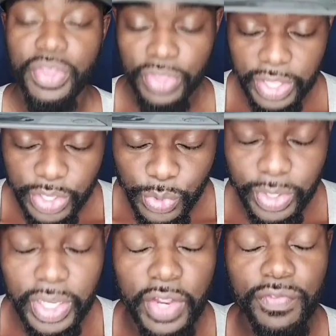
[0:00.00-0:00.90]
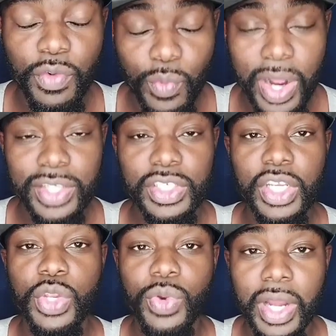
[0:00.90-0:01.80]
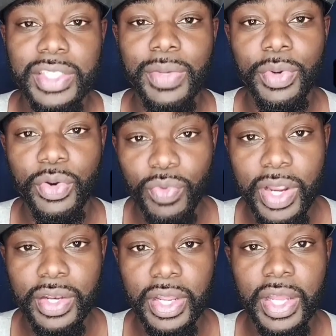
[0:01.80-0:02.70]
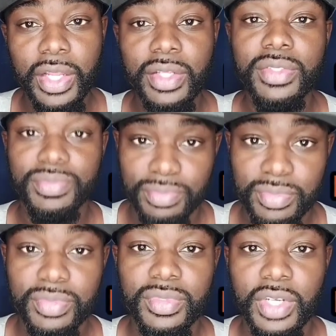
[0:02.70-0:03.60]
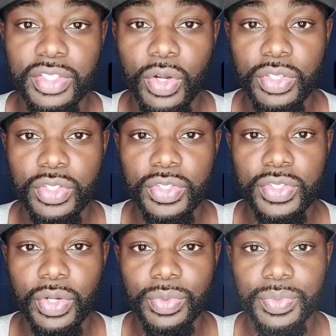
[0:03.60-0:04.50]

Thank you again for watching. You guys have a great day. I'll talk to you soon.